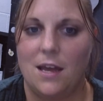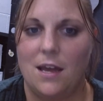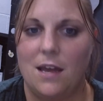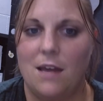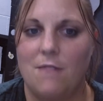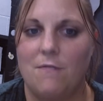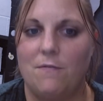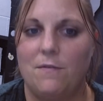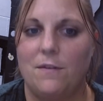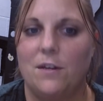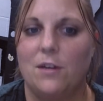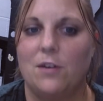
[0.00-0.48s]

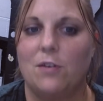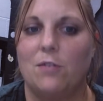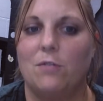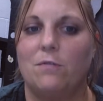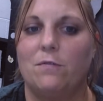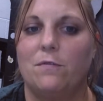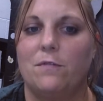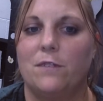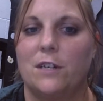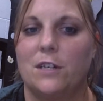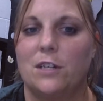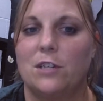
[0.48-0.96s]
If we go
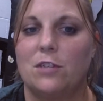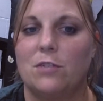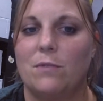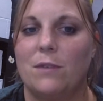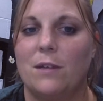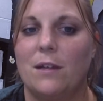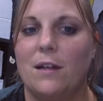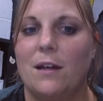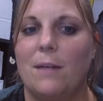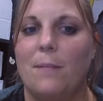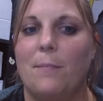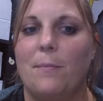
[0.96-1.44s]
virtual,
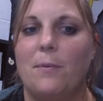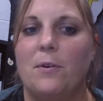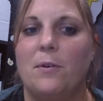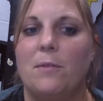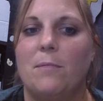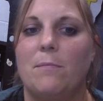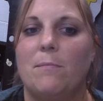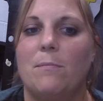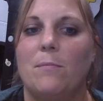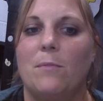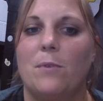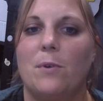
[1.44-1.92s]
I'll
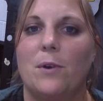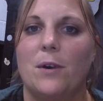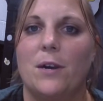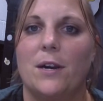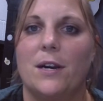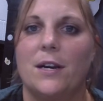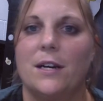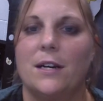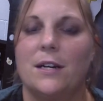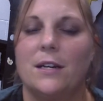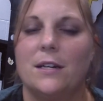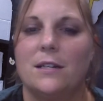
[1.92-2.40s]
put
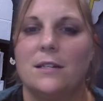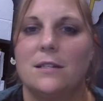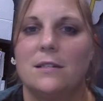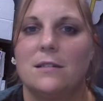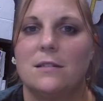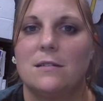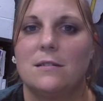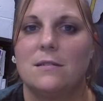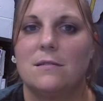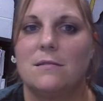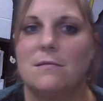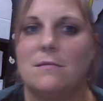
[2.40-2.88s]
more
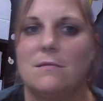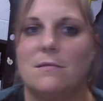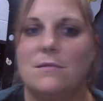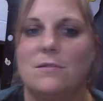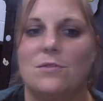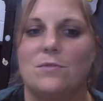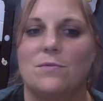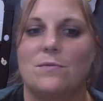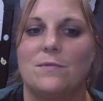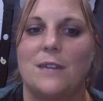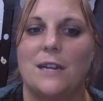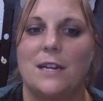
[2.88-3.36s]

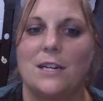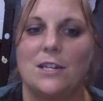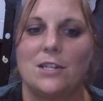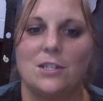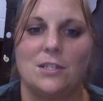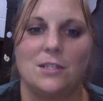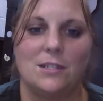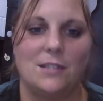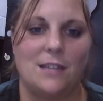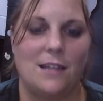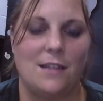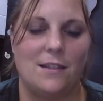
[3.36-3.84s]

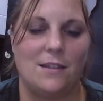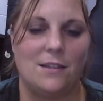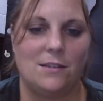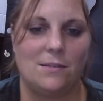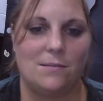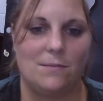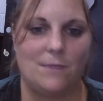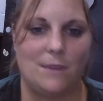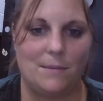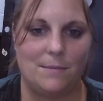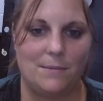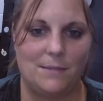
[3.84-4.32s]
directions on
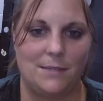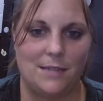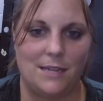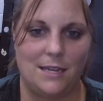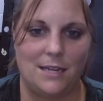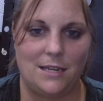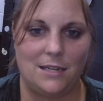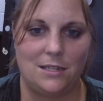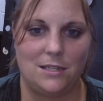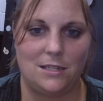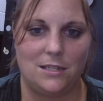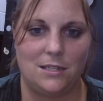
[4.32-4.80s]
this
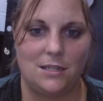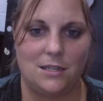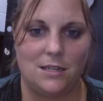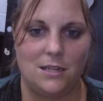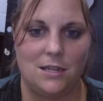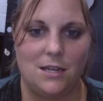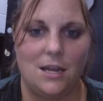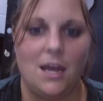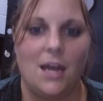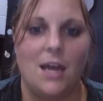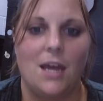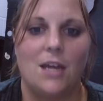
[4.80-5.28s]
website.
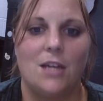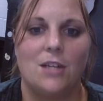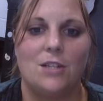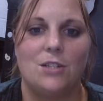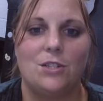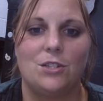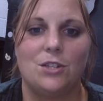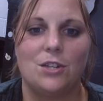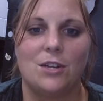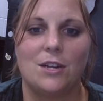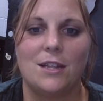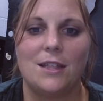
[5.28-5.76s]

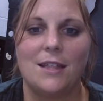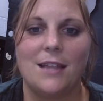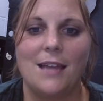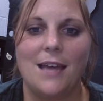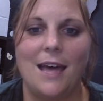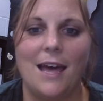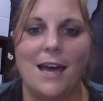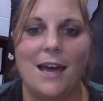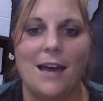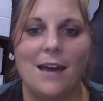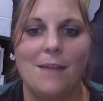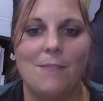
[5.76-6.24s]
During the
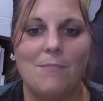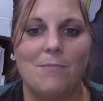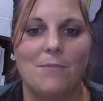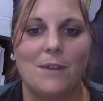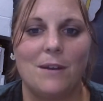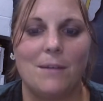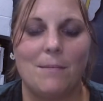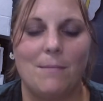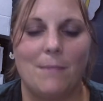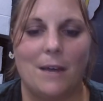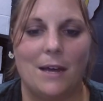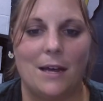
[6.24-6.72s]

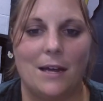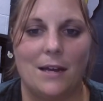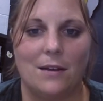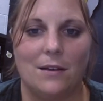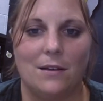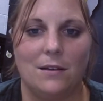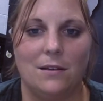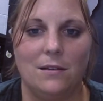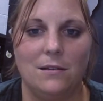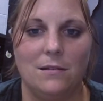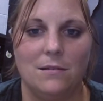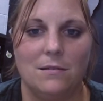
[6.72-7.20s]
hybrid
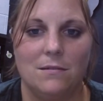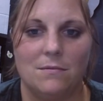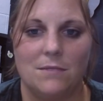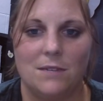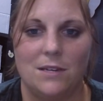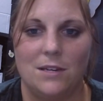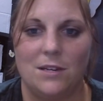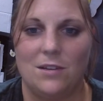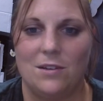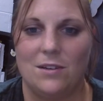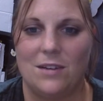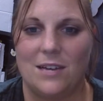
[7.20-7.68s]
model,
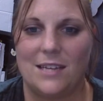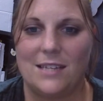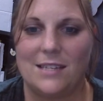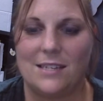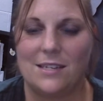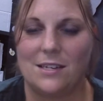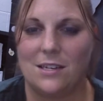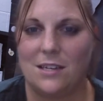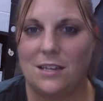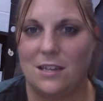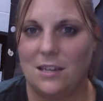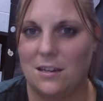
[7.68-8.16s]
where you guys
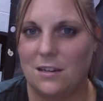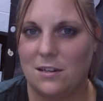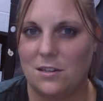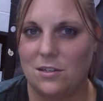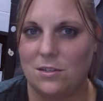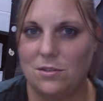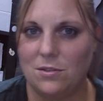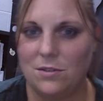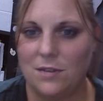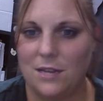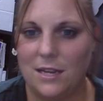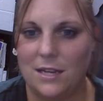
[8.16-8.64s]
are here
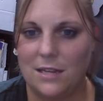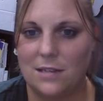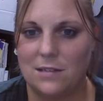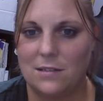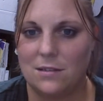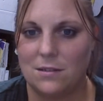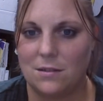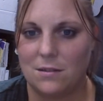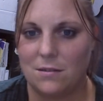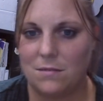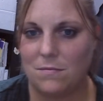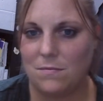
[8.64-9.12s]
two days
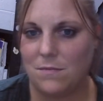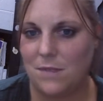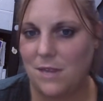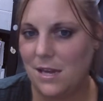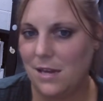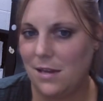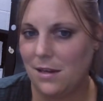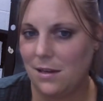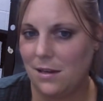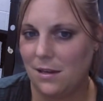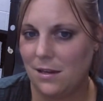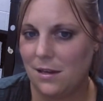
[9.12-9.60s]
of the
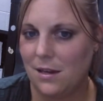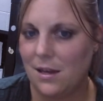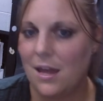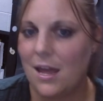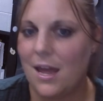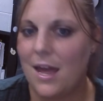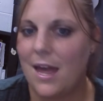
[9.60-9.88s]
week,